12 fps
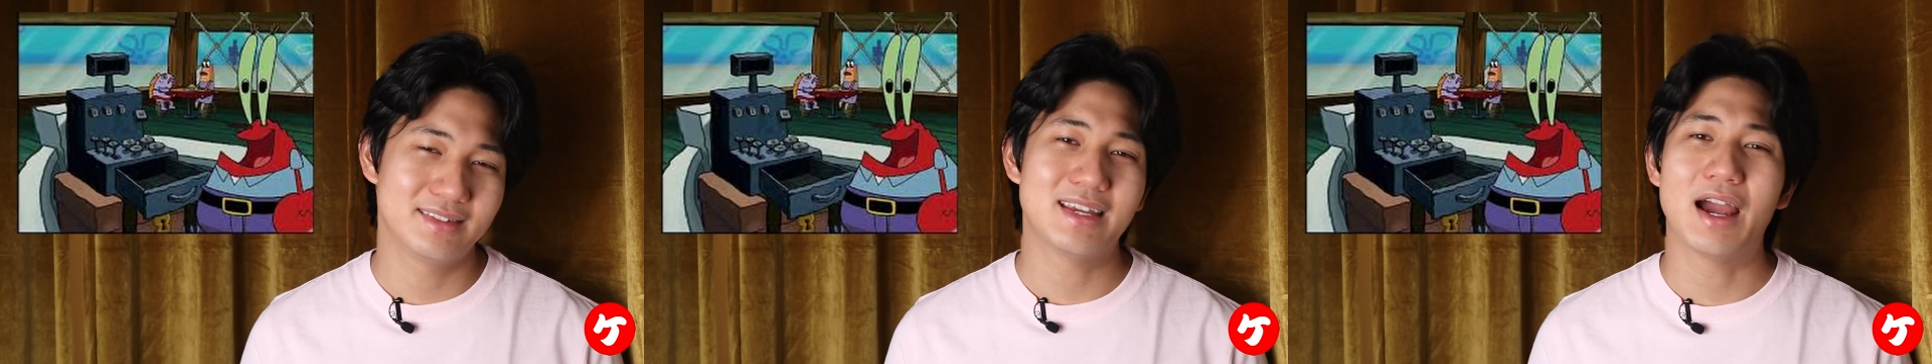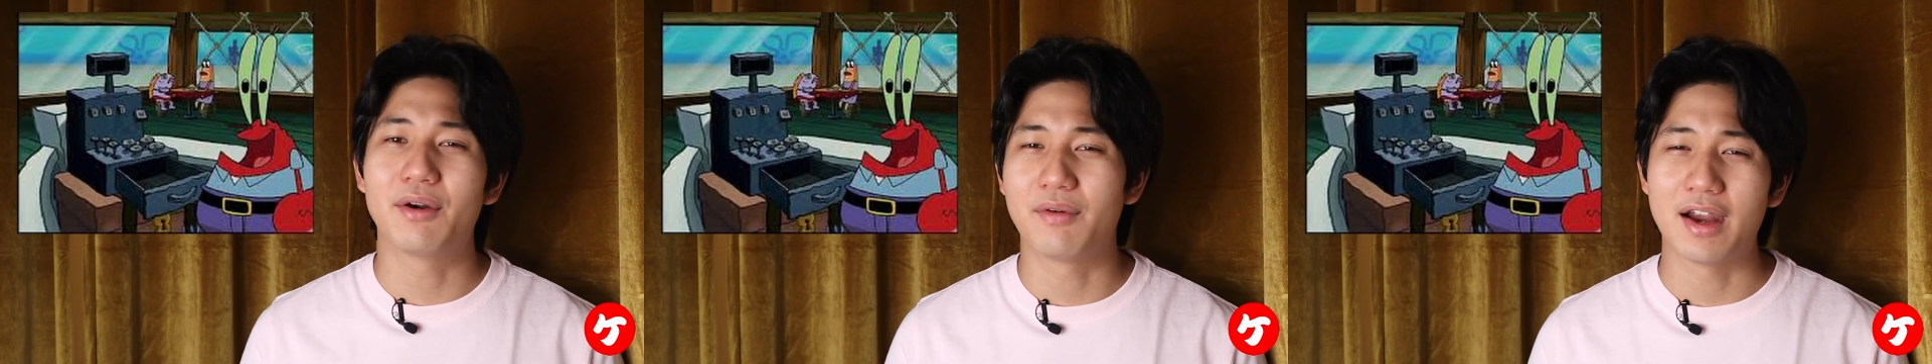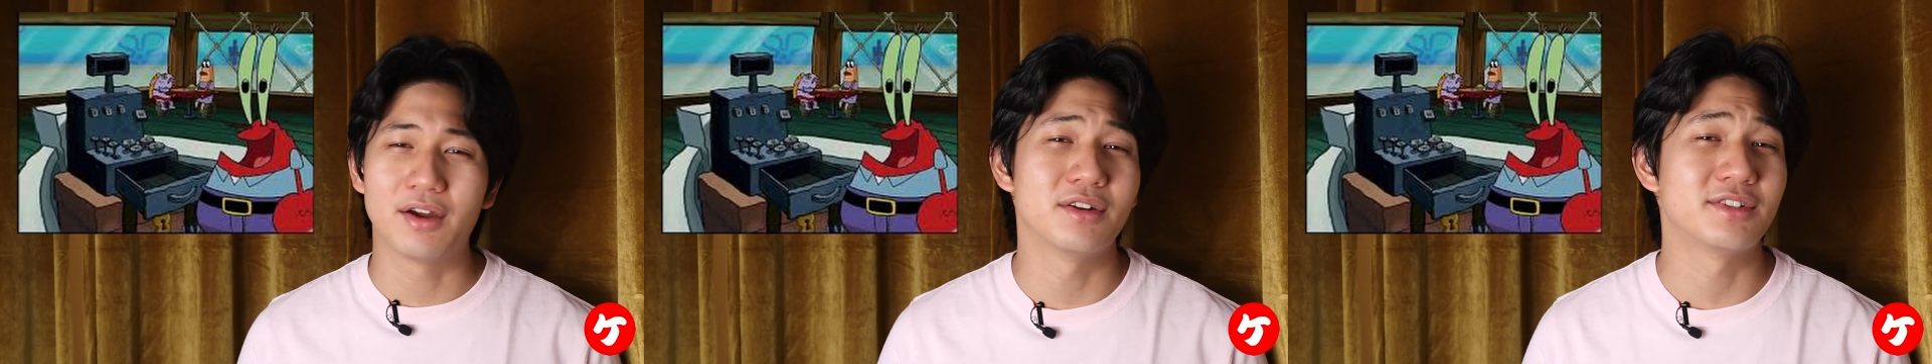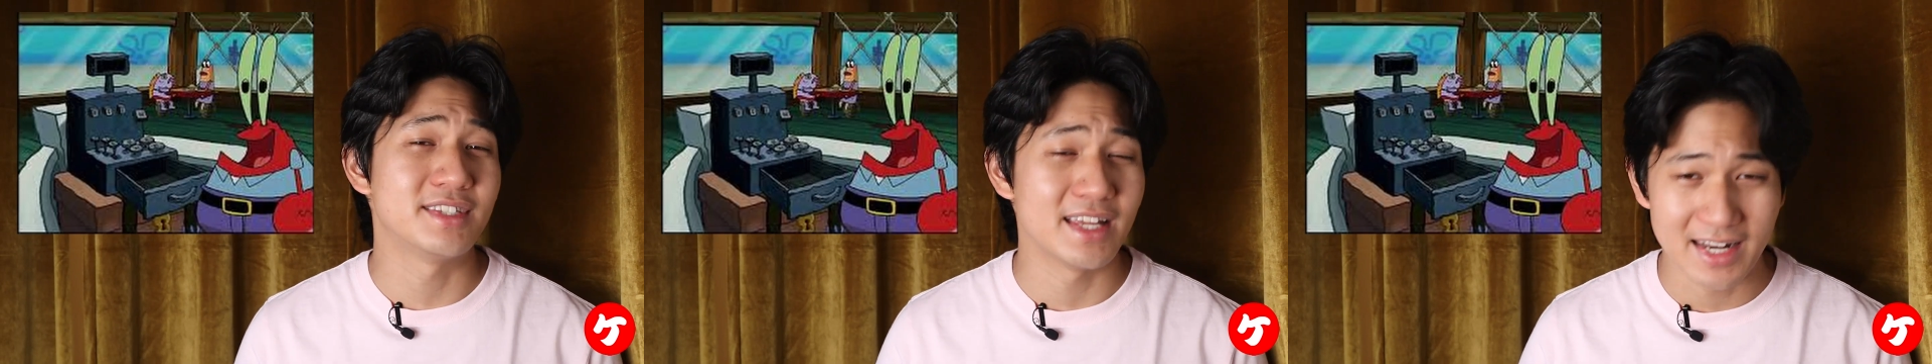Tower
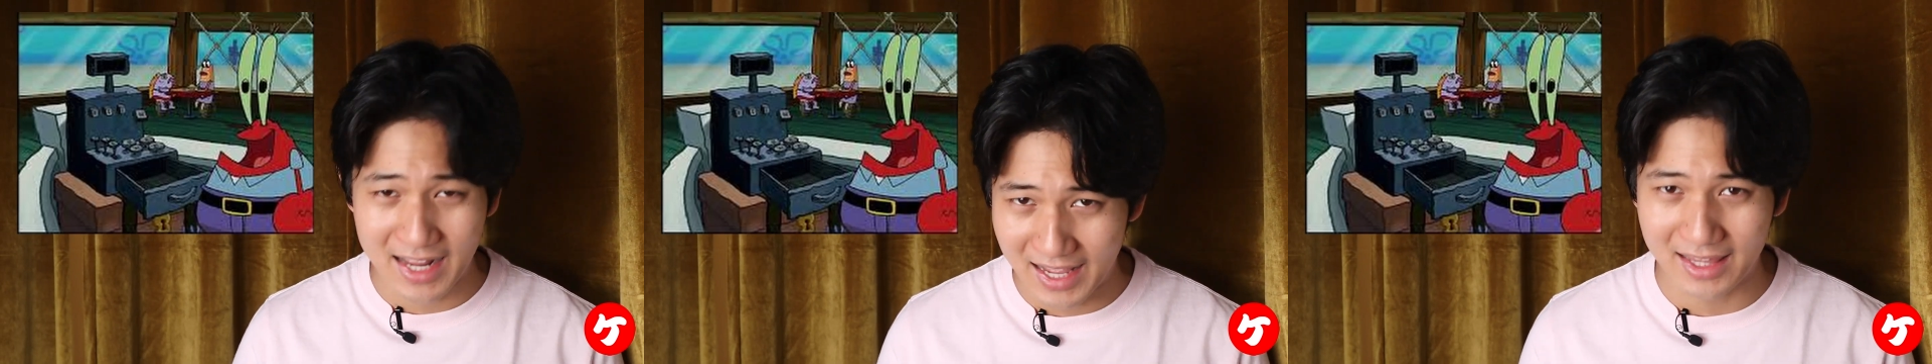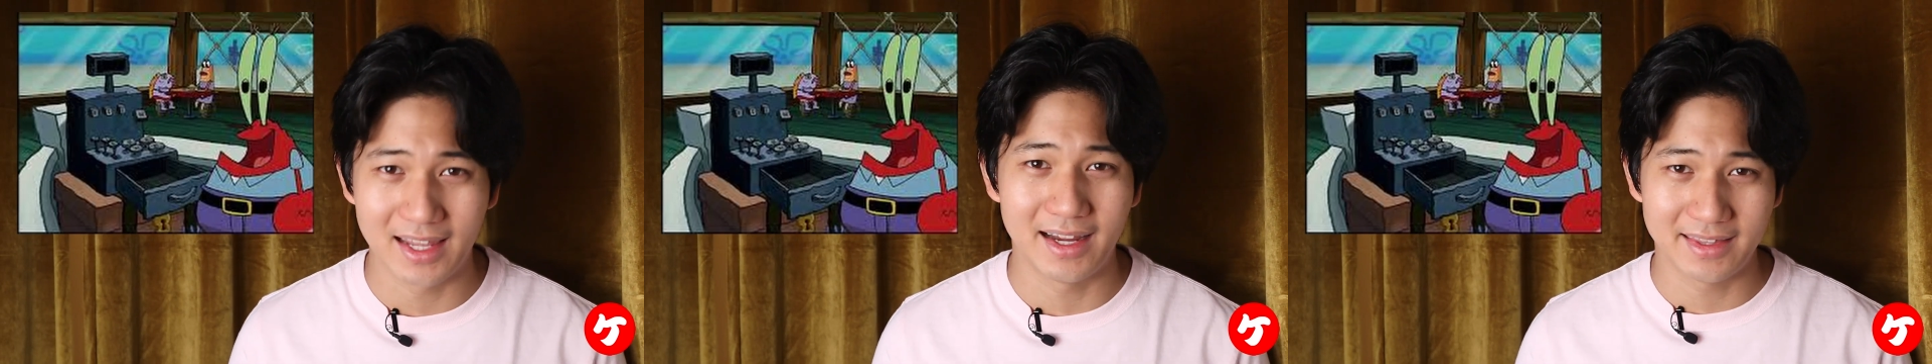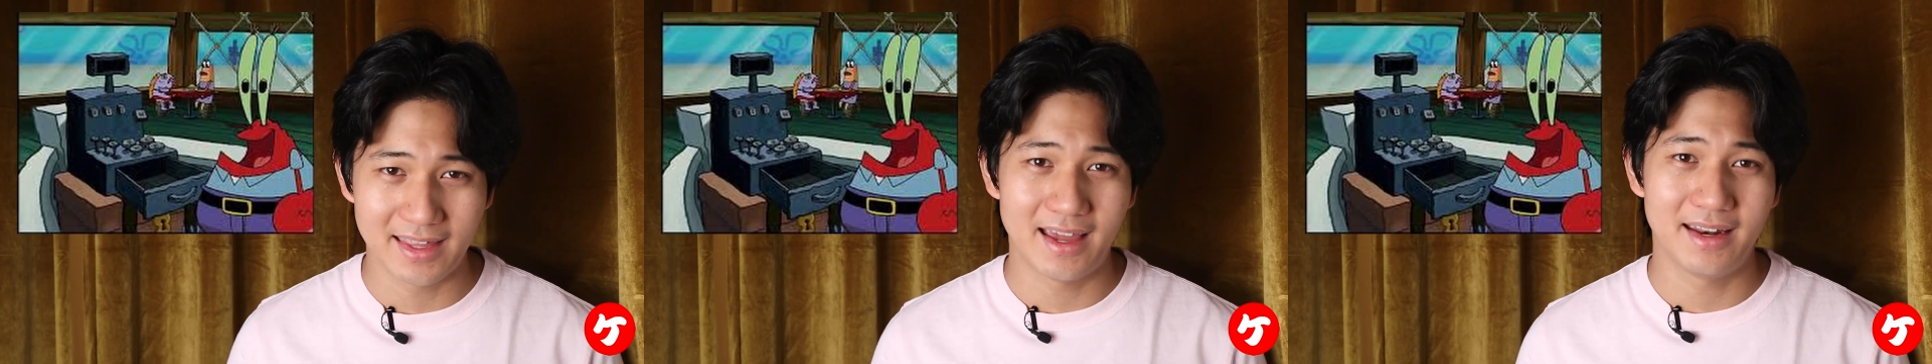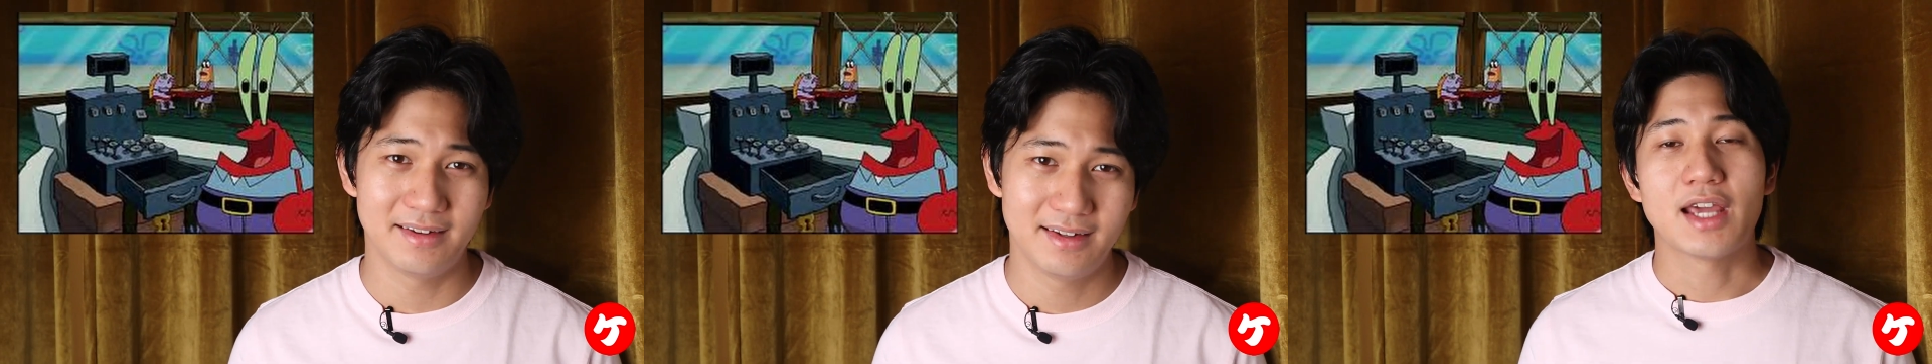Records did not like that.